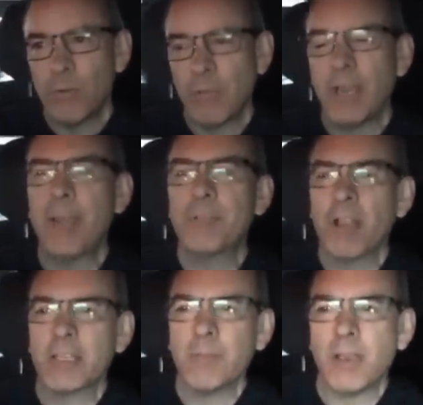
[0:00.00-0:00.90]

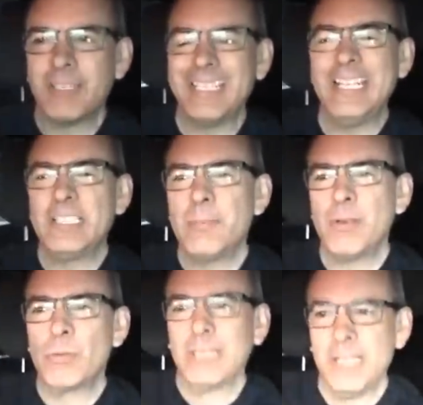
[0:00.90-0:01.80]
So, and I'm talking
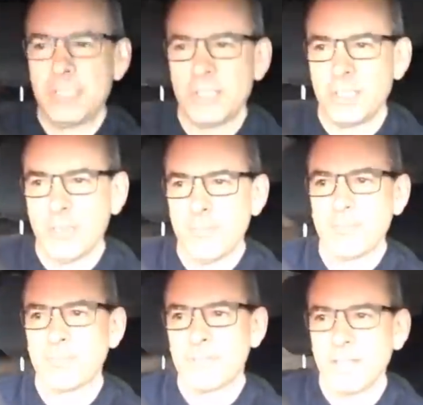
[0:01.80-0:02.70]
about an intimate
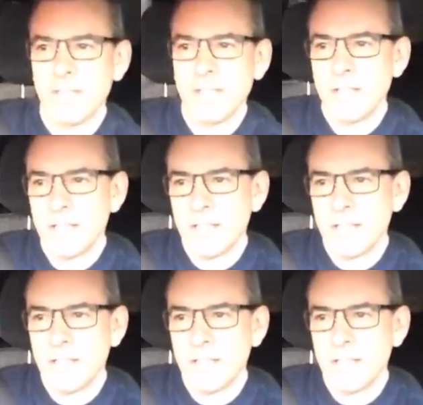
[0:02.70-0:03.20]
relationship